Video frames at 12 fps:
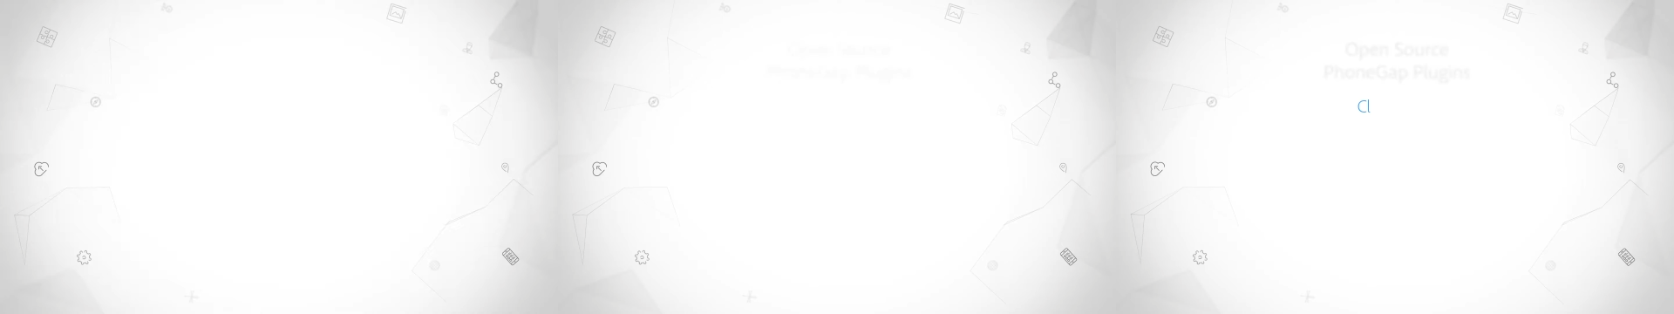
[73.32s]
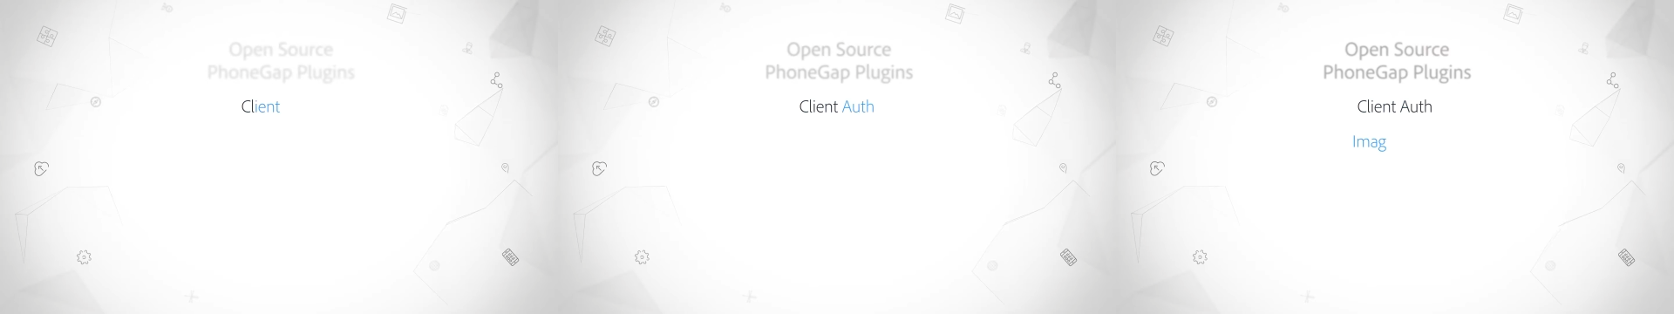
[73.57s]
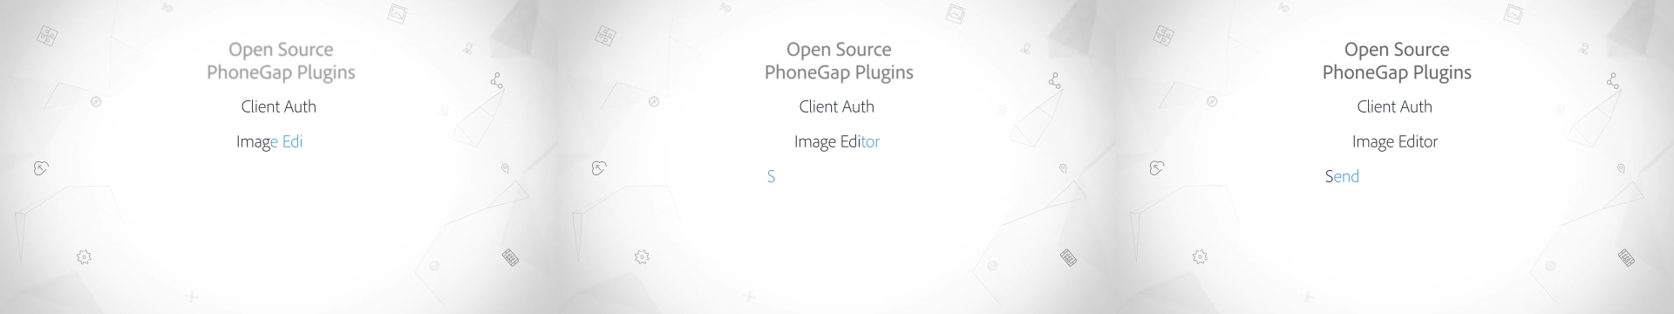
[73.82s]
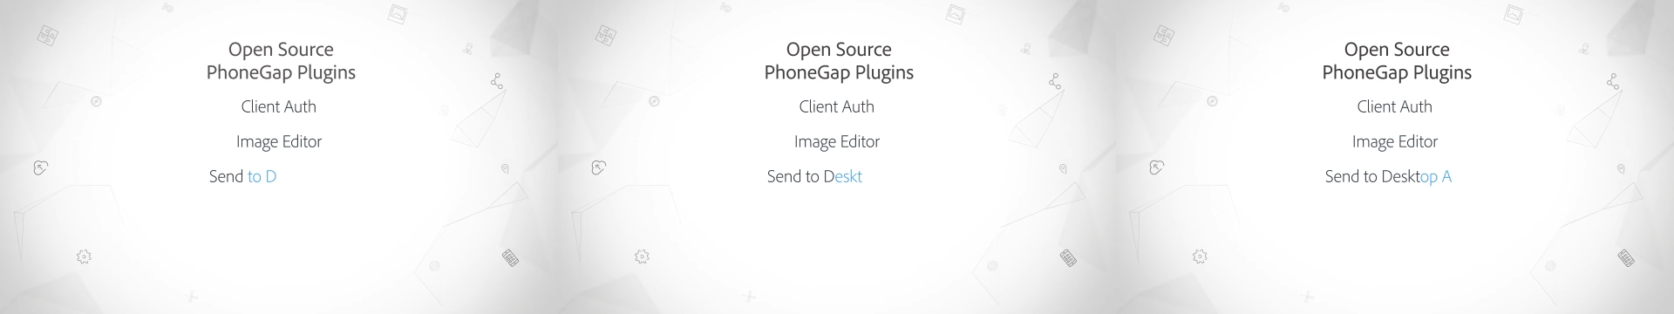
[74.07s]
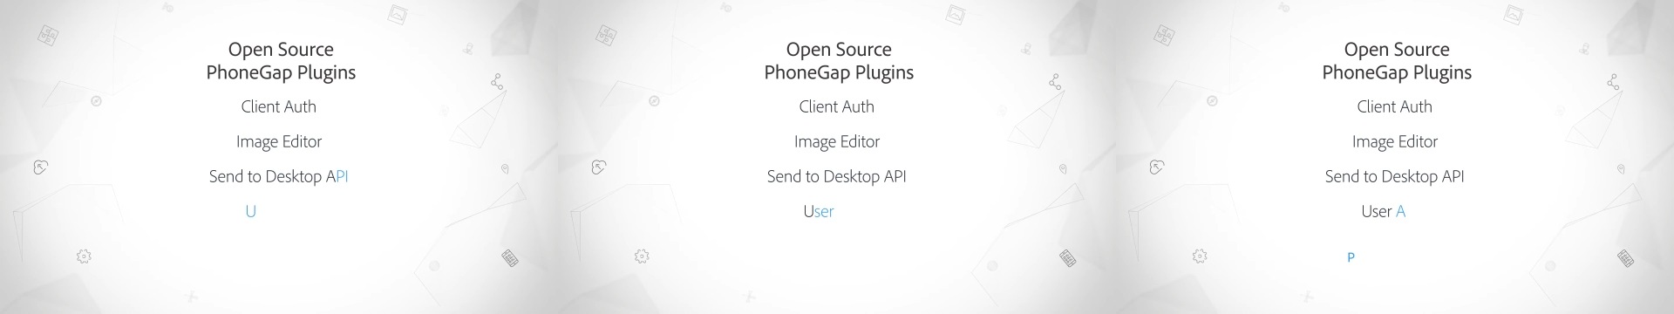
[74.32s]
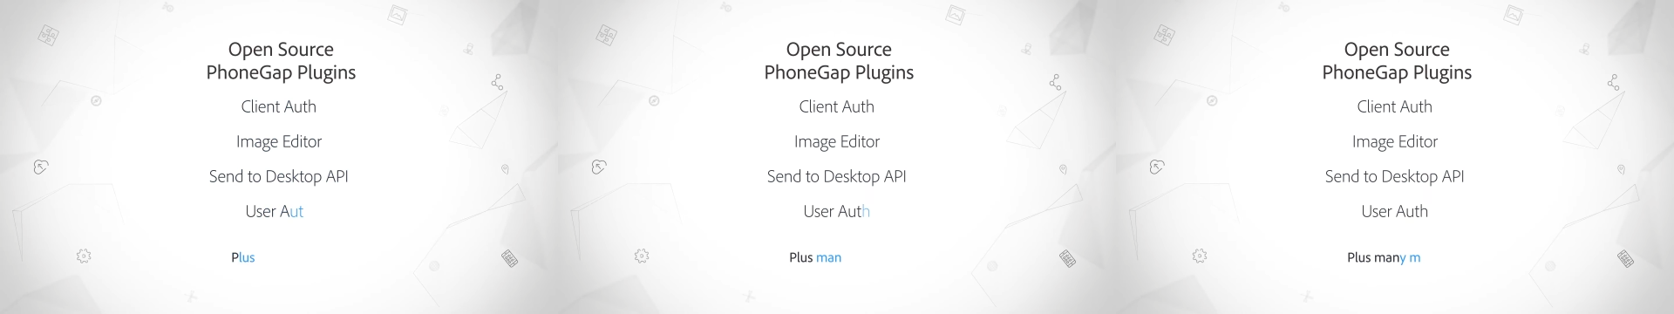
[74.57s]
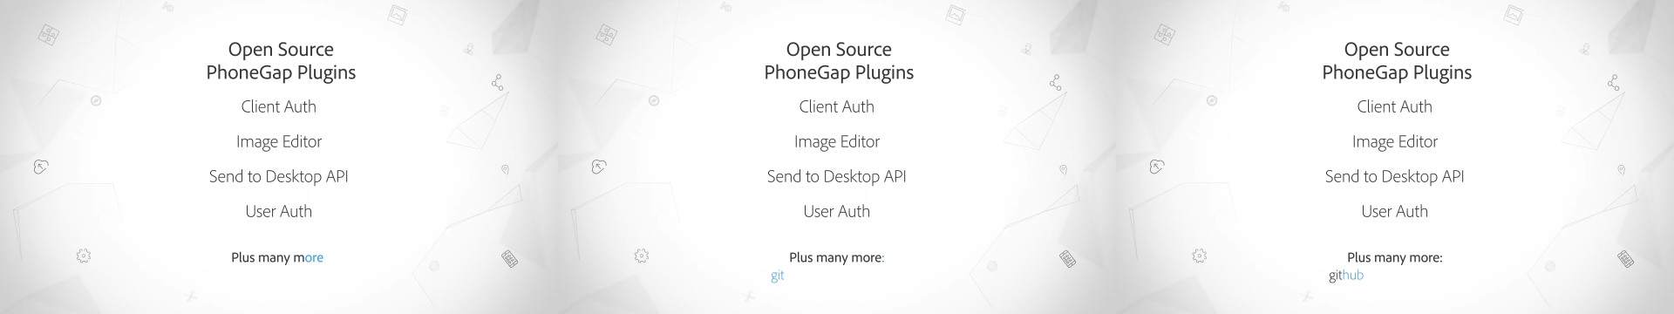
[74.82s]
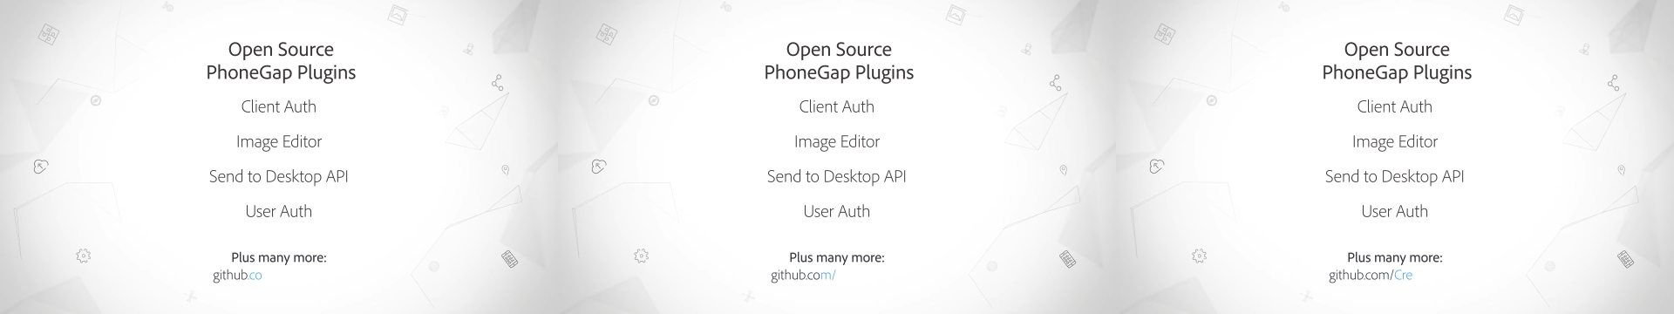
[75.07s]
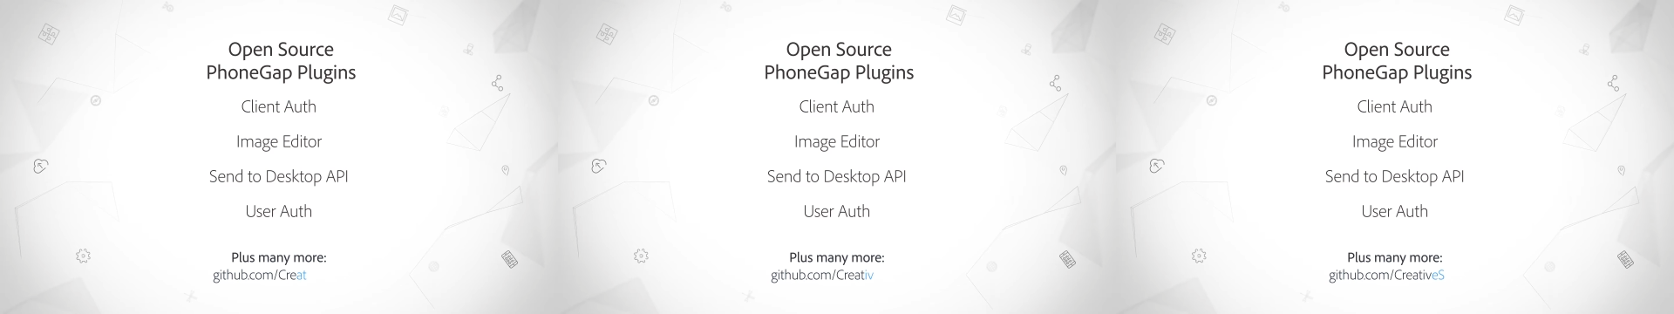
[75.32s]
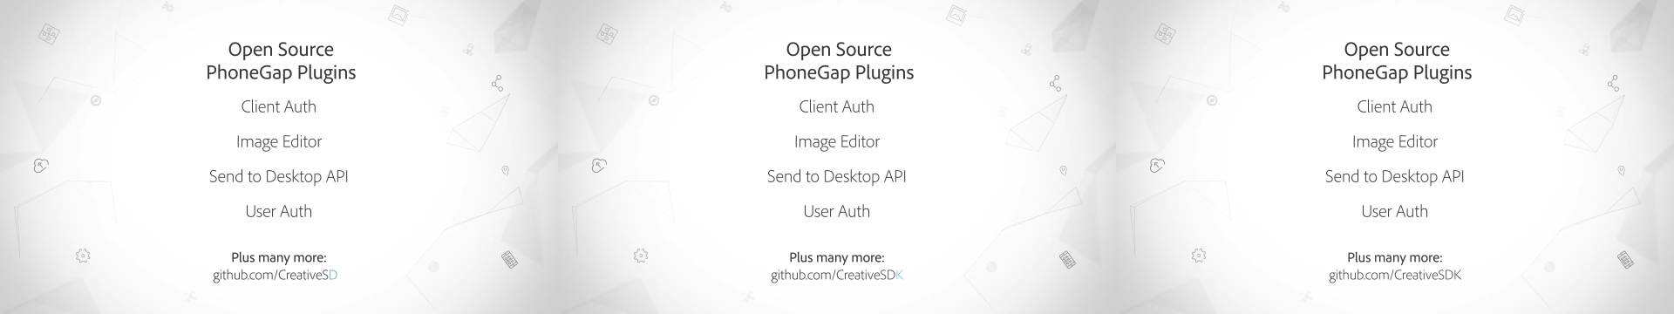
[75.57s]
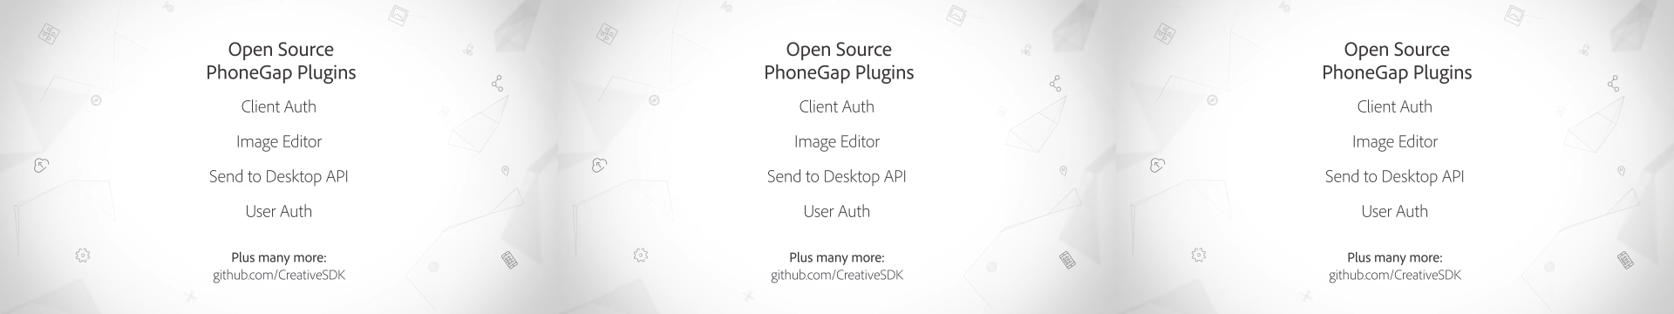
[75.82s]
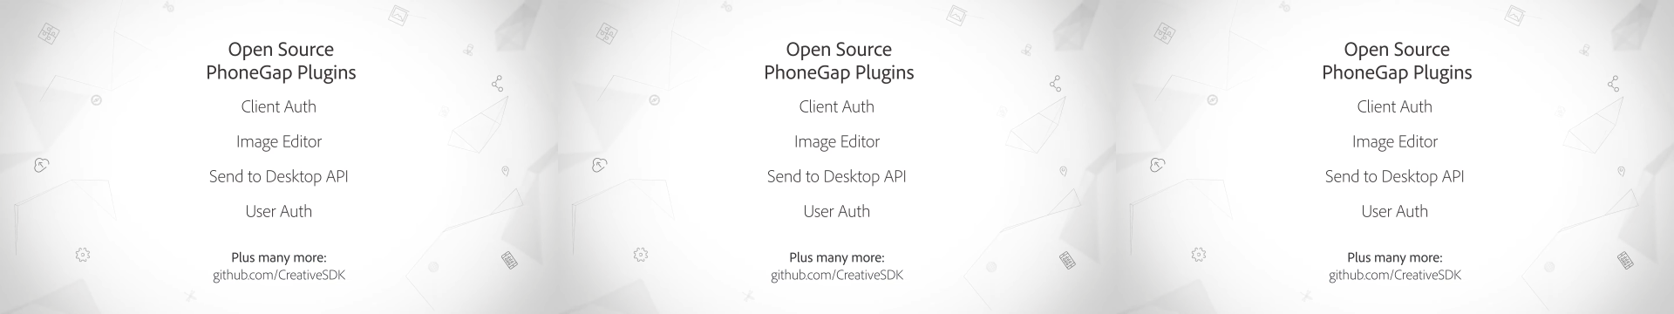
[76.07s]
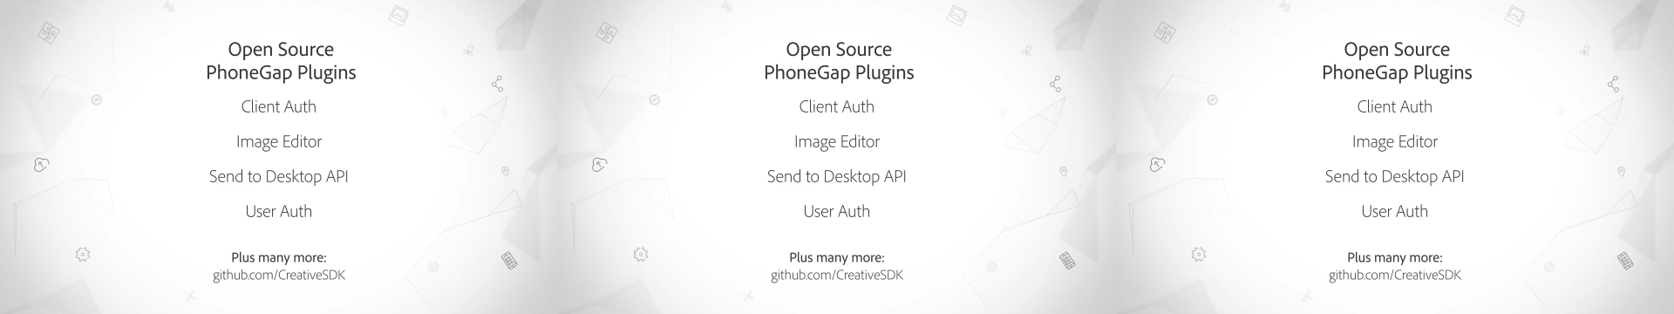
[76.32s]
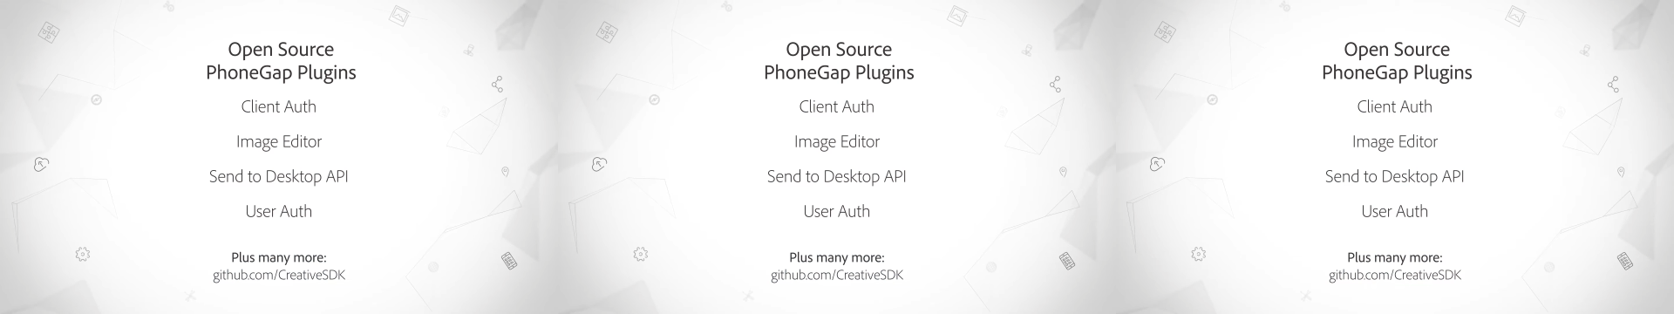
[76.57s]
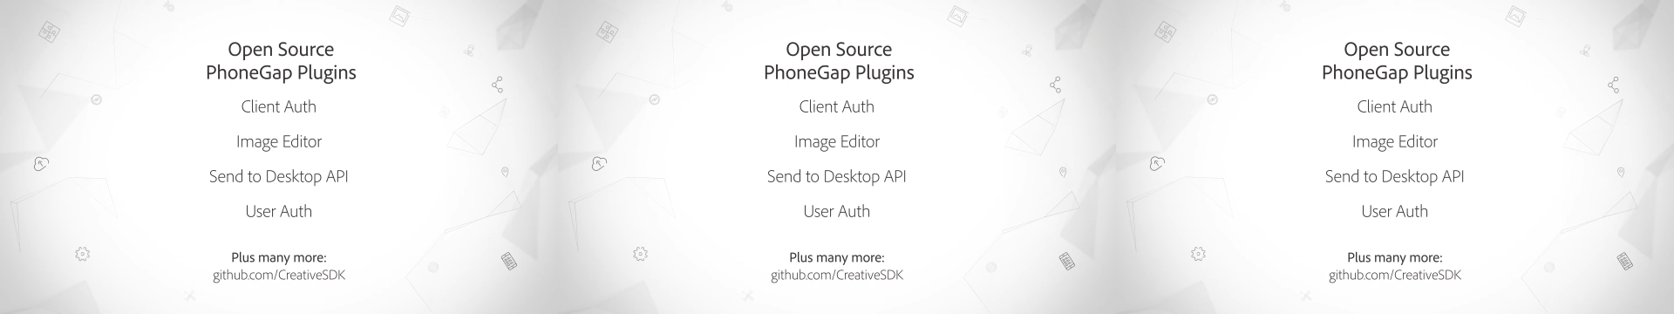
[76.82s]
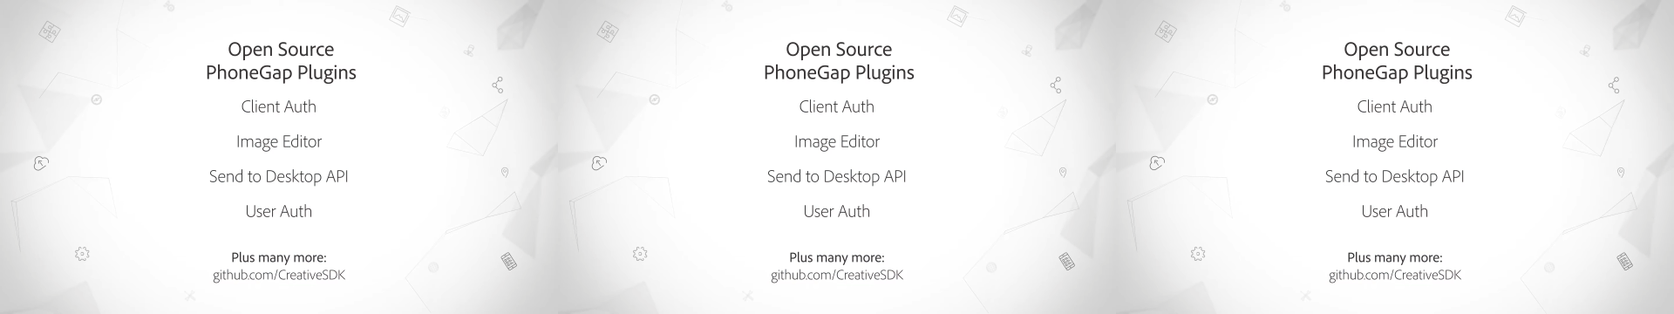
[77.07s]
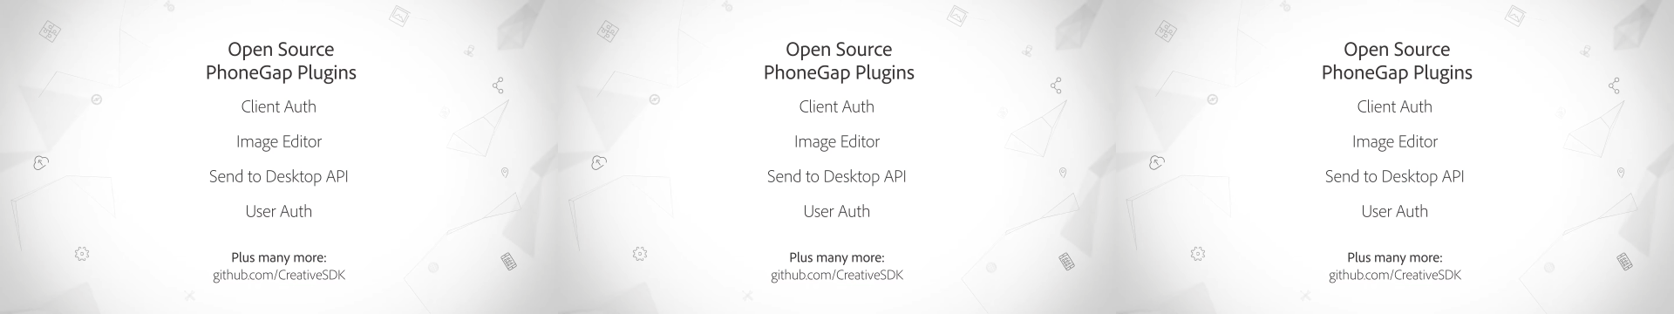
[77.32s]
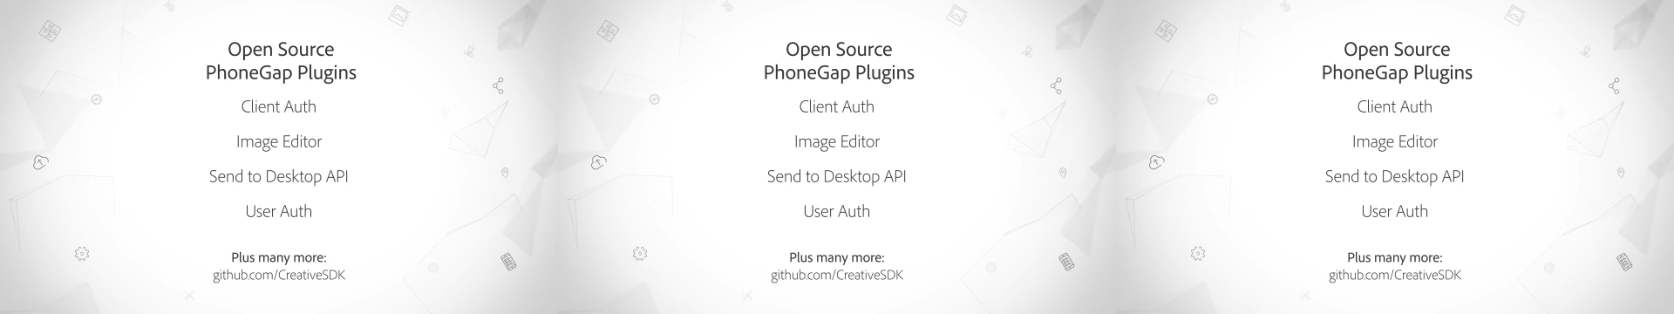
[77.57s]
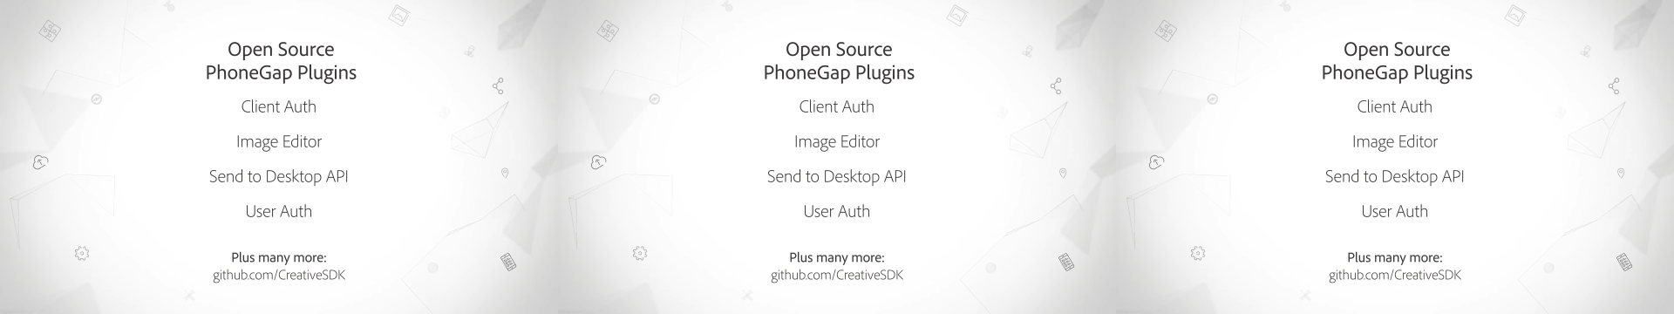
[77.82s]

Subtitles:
[unreadable: no face in view]